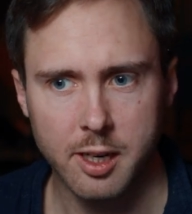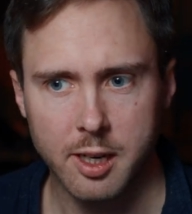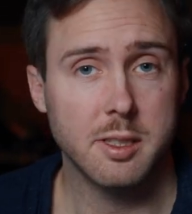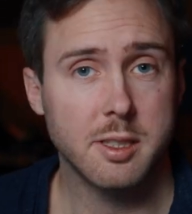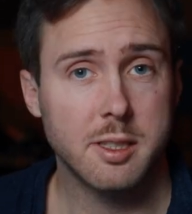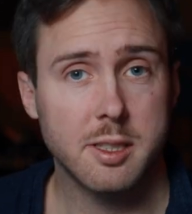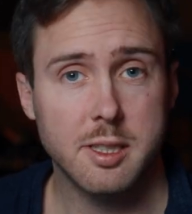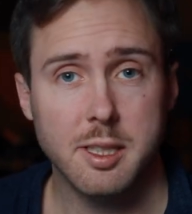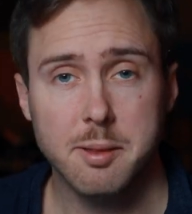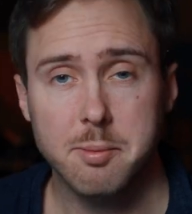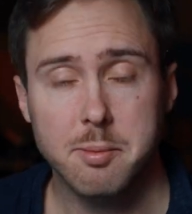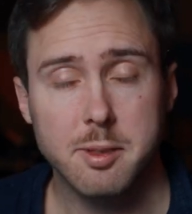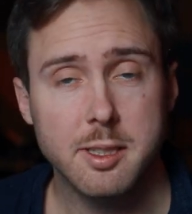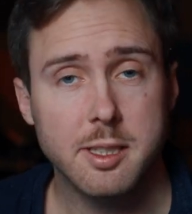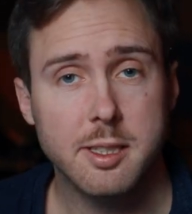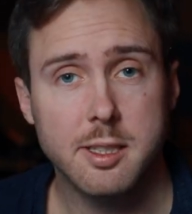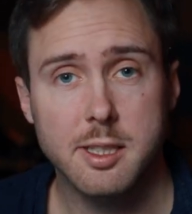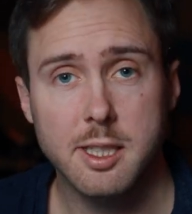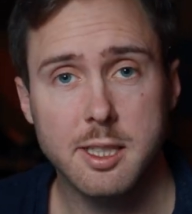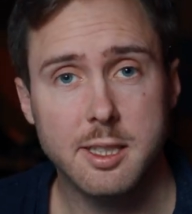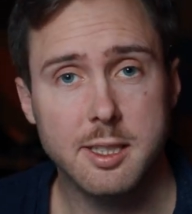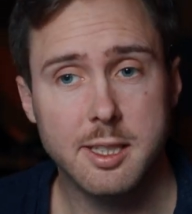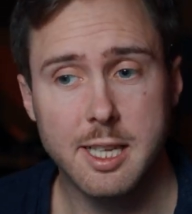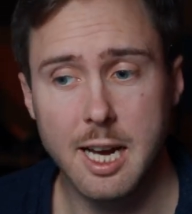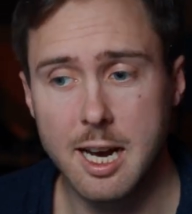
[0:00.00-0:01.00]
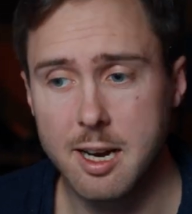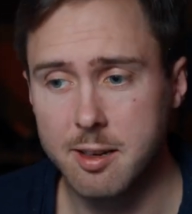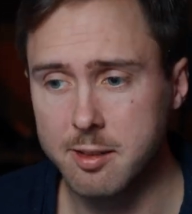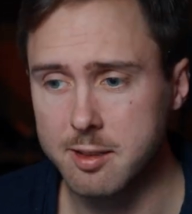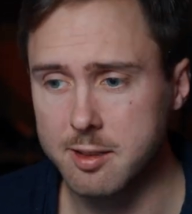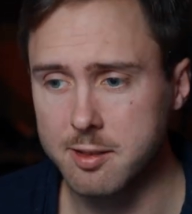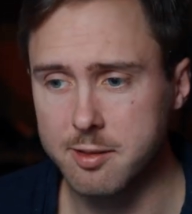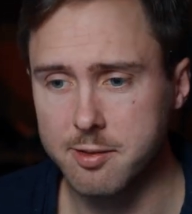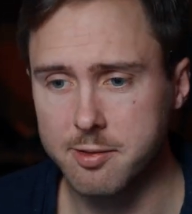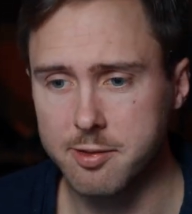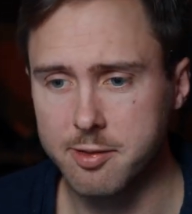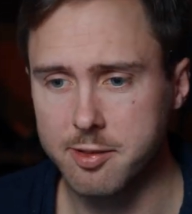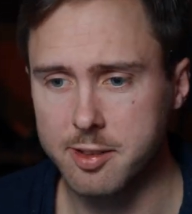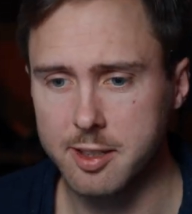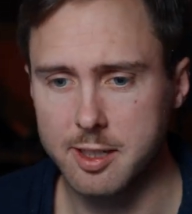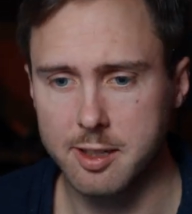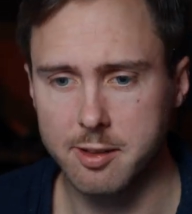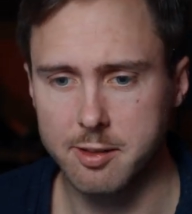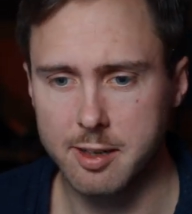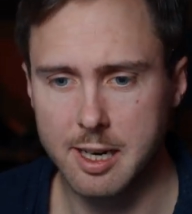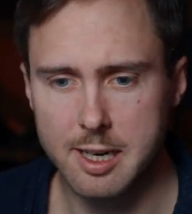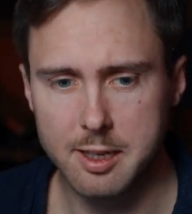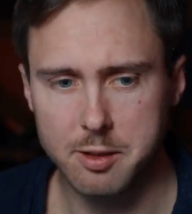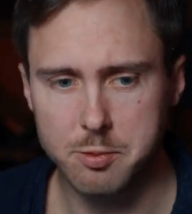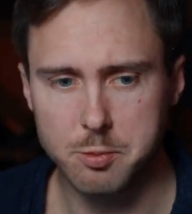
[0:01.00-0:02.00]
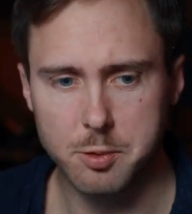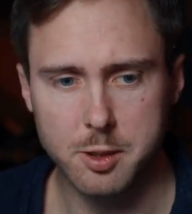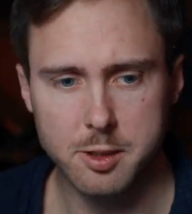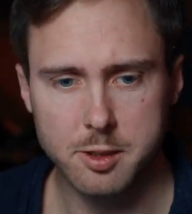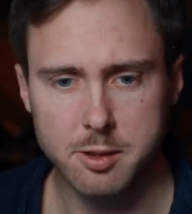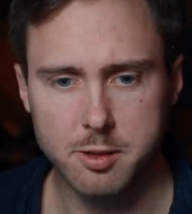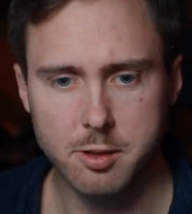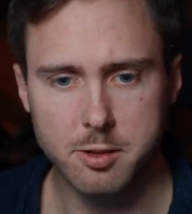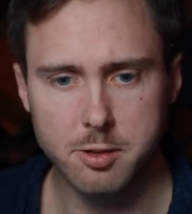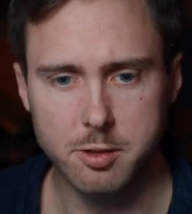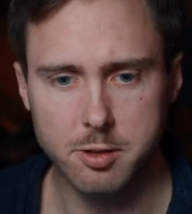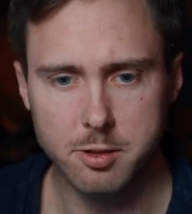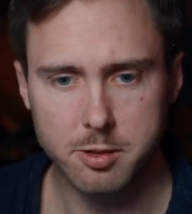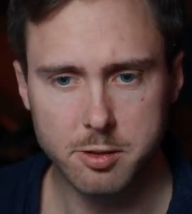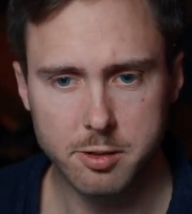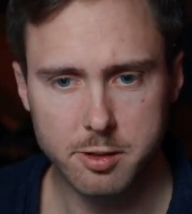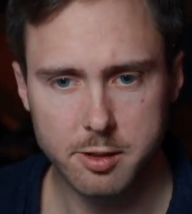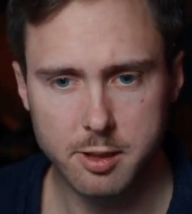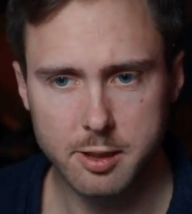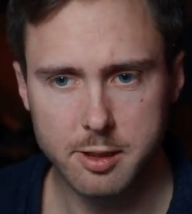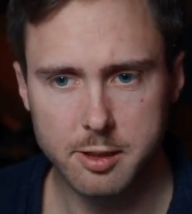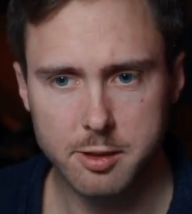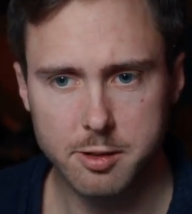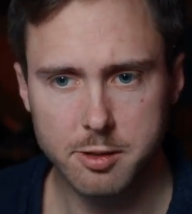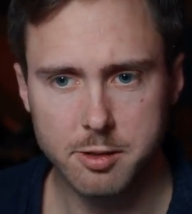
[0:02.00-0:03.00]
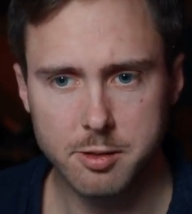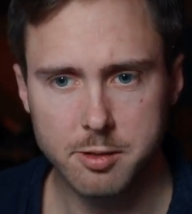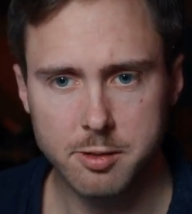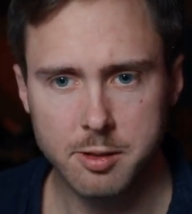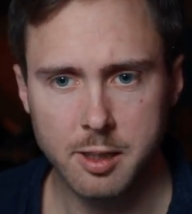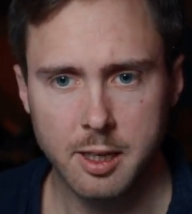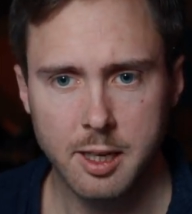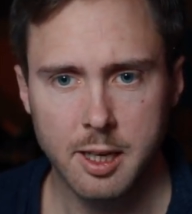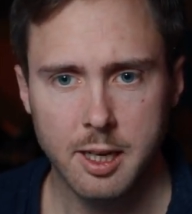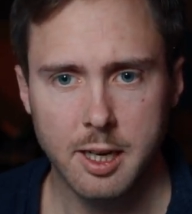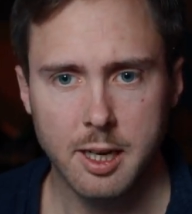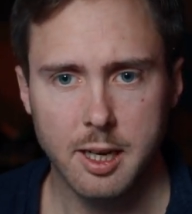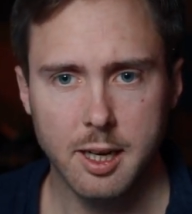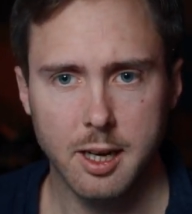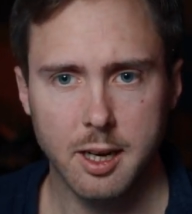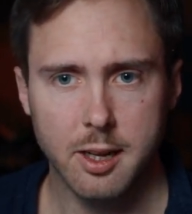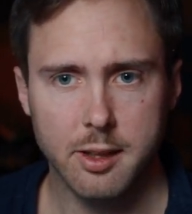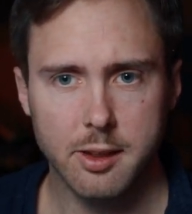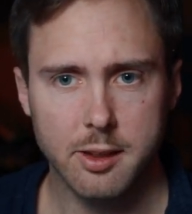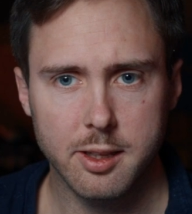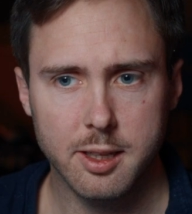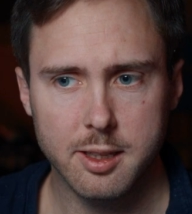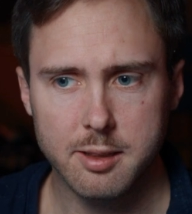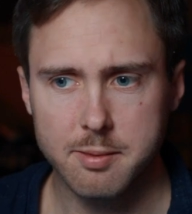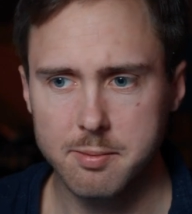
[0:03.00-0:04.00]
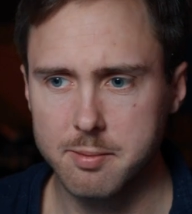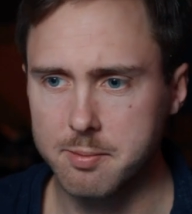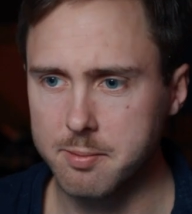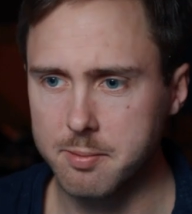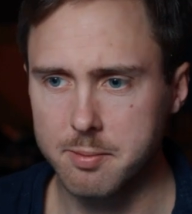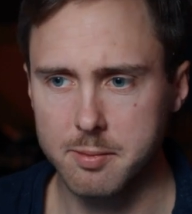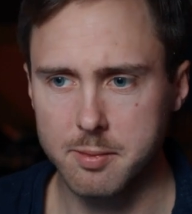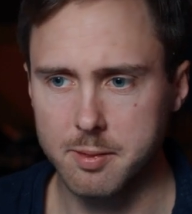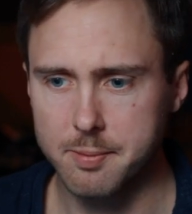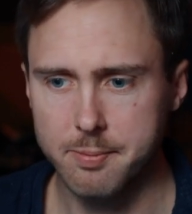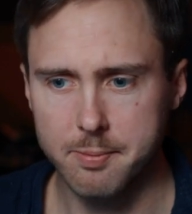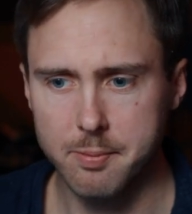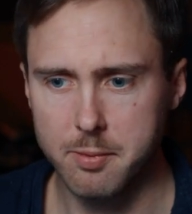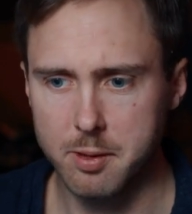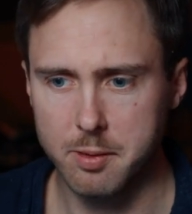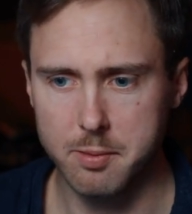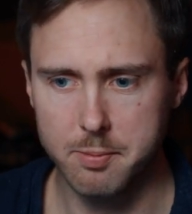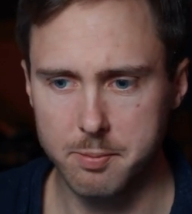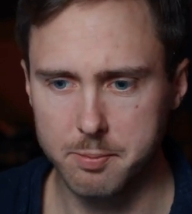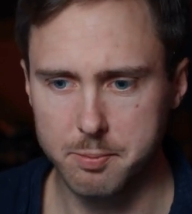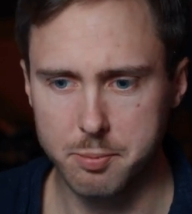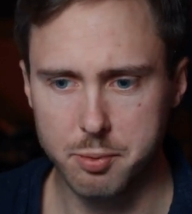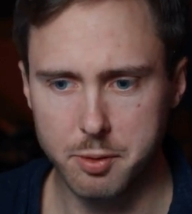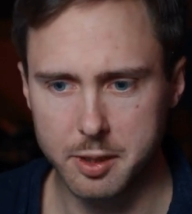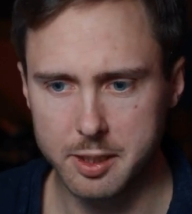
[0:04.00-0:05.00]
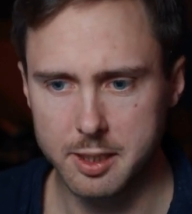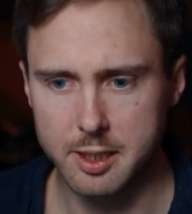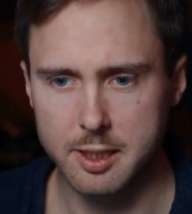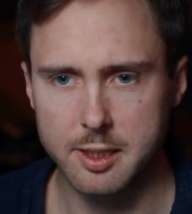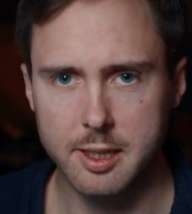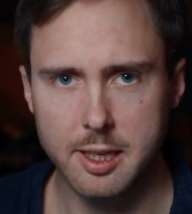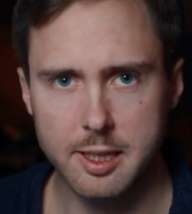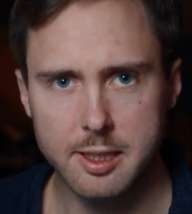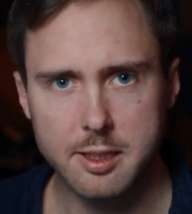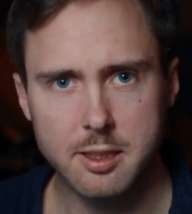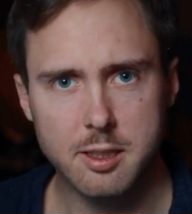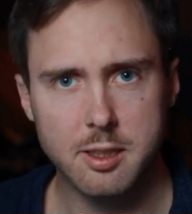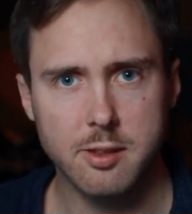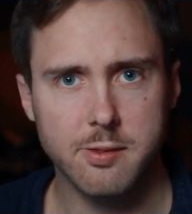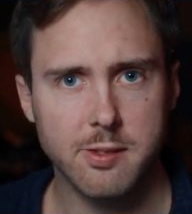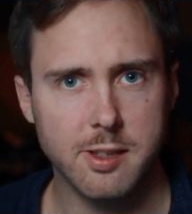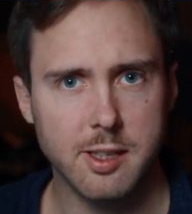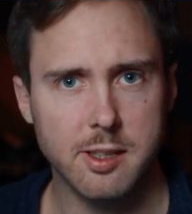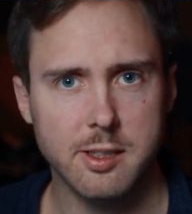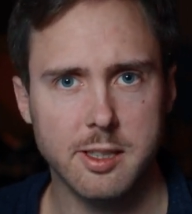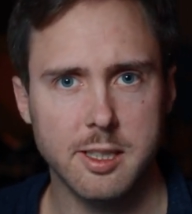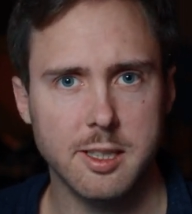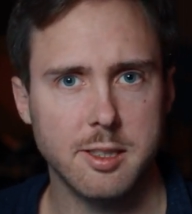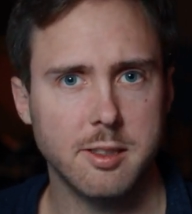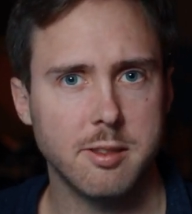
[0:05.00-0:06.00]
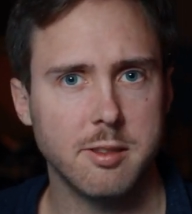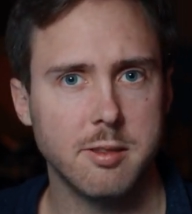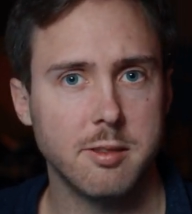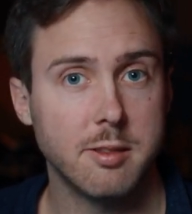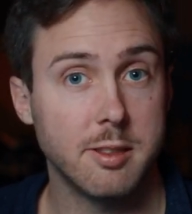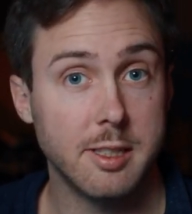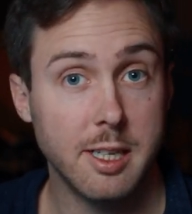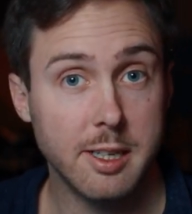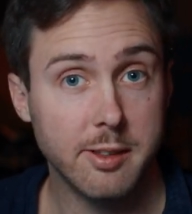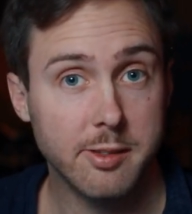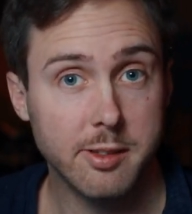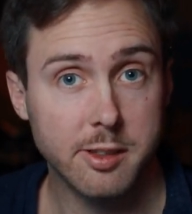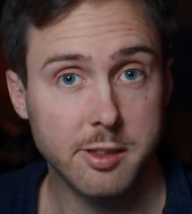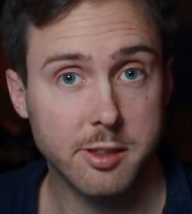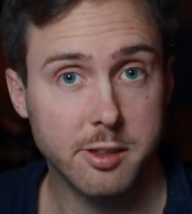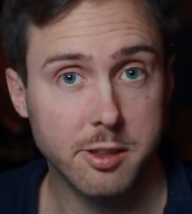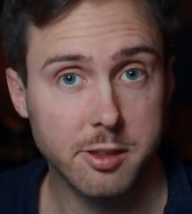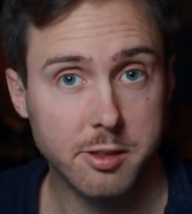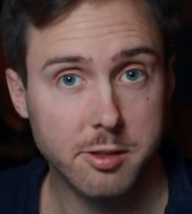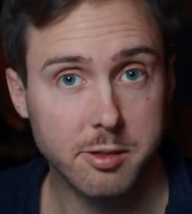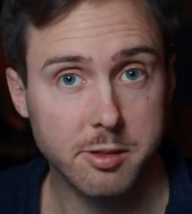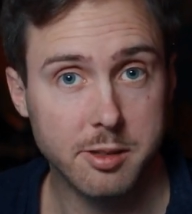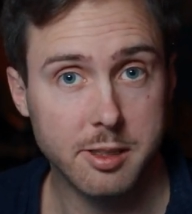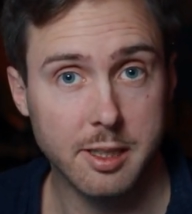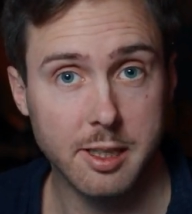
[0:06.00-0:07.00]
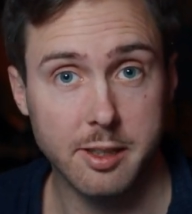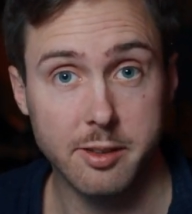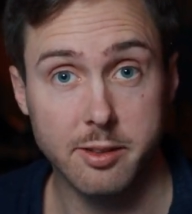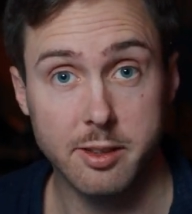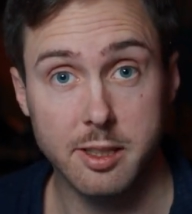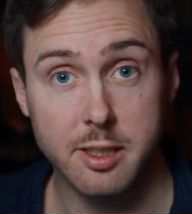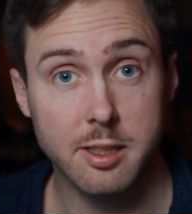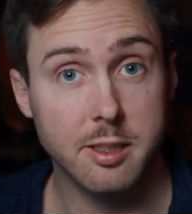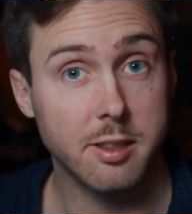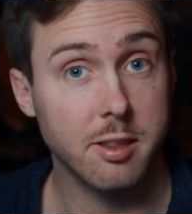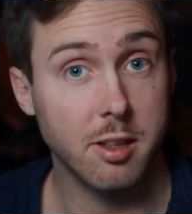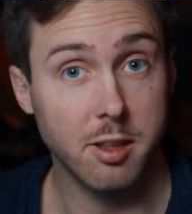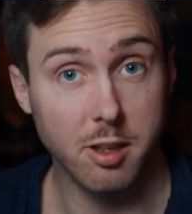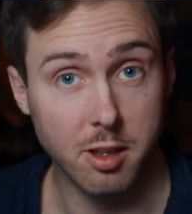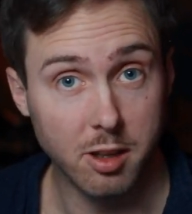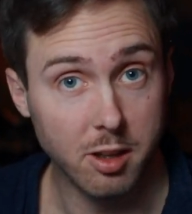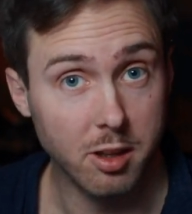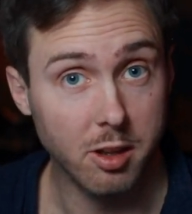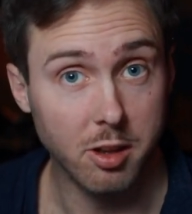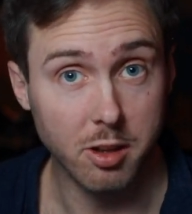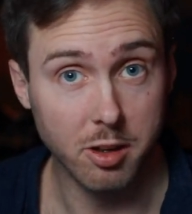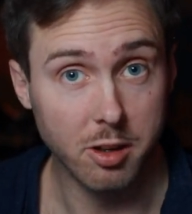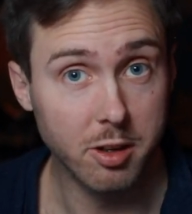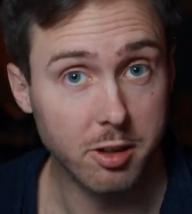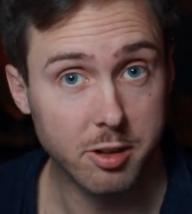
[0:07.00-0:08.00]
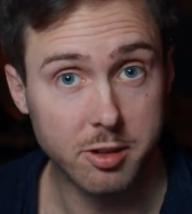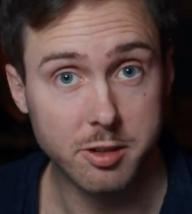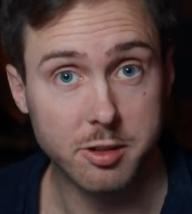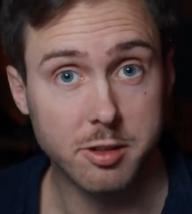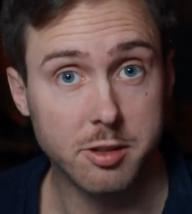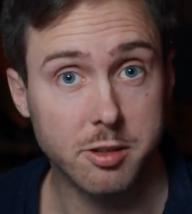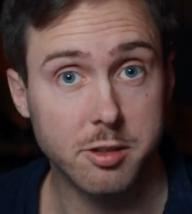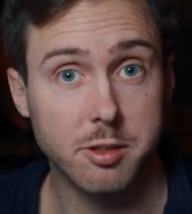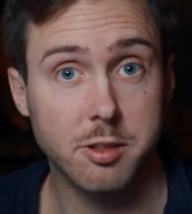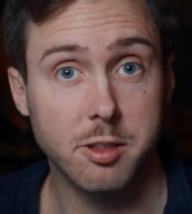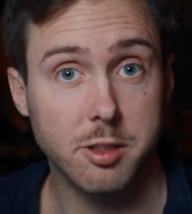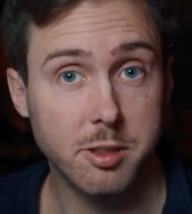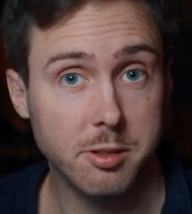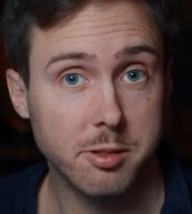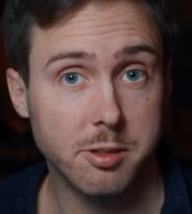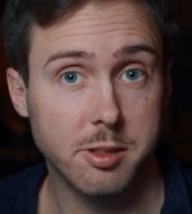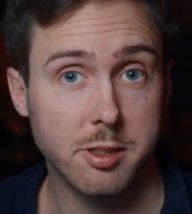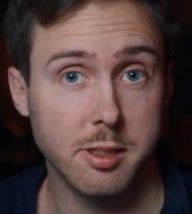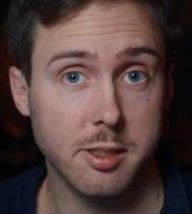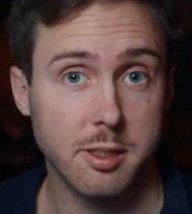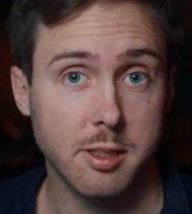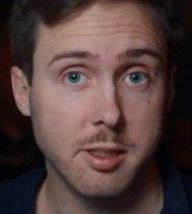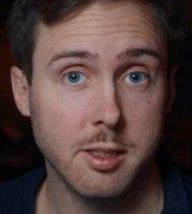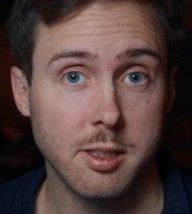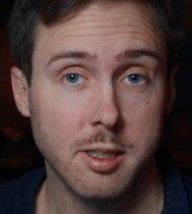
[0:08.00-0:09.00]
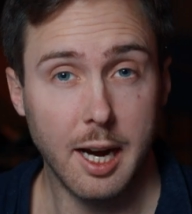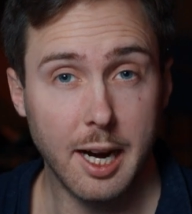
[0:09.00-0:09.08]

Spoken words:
Simply sit down and figure out what you usually do, and then bring an interval that you never use and then learn to use it.